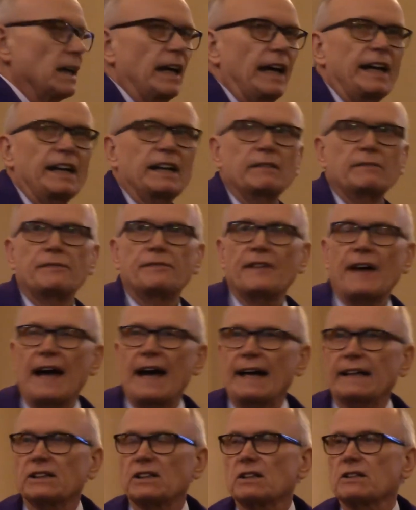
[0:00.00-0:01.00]
And in
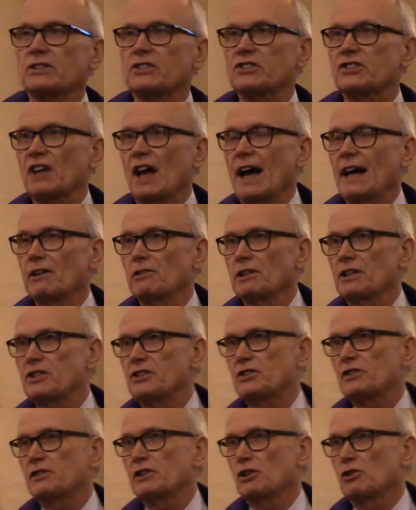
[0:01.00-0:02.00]
fact,
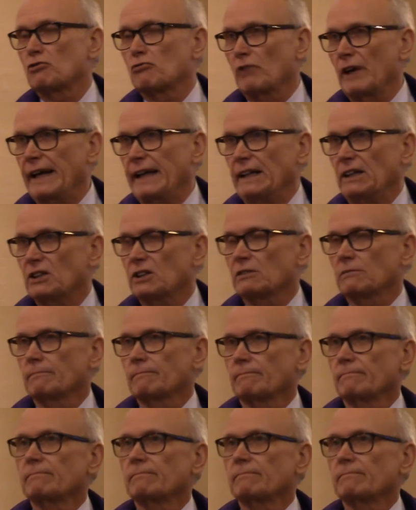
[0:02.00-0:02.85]
Cyrus the Great,